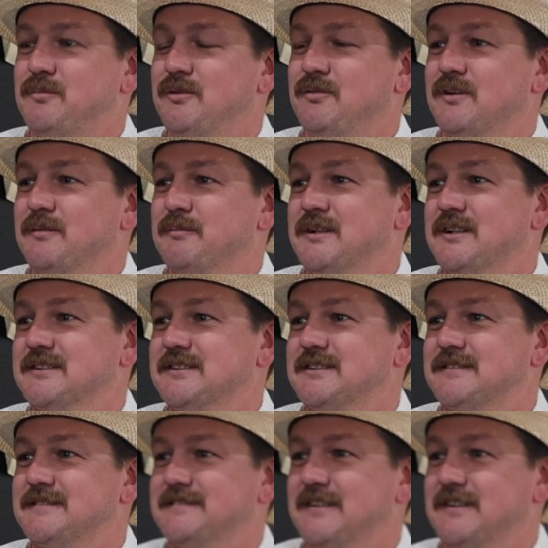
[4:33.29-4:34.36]
boyfriend
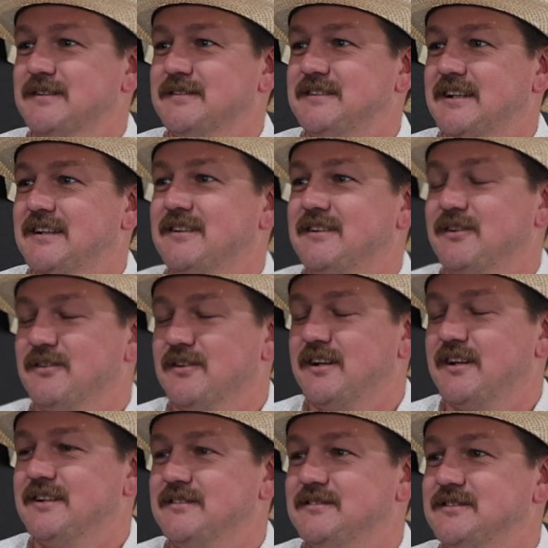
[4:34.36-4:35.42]
because they're technically
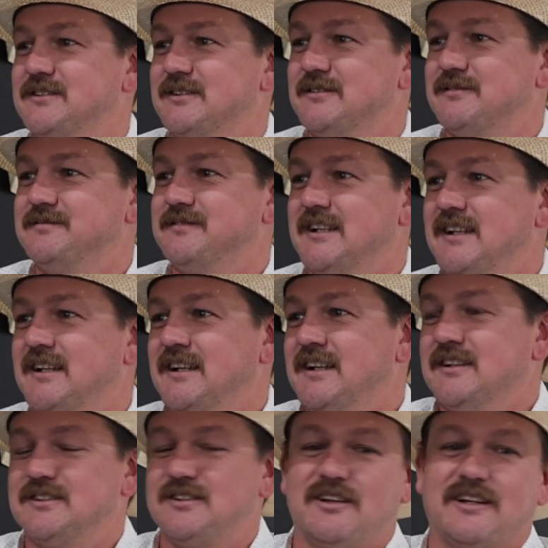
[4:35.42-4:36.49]
related. So,
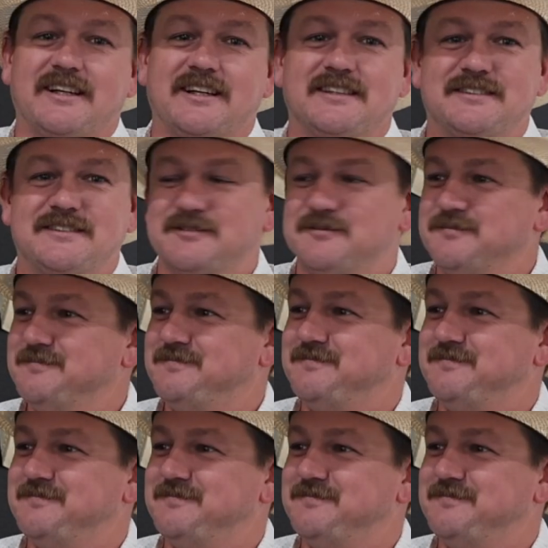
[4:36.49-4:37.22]
sorry, kids.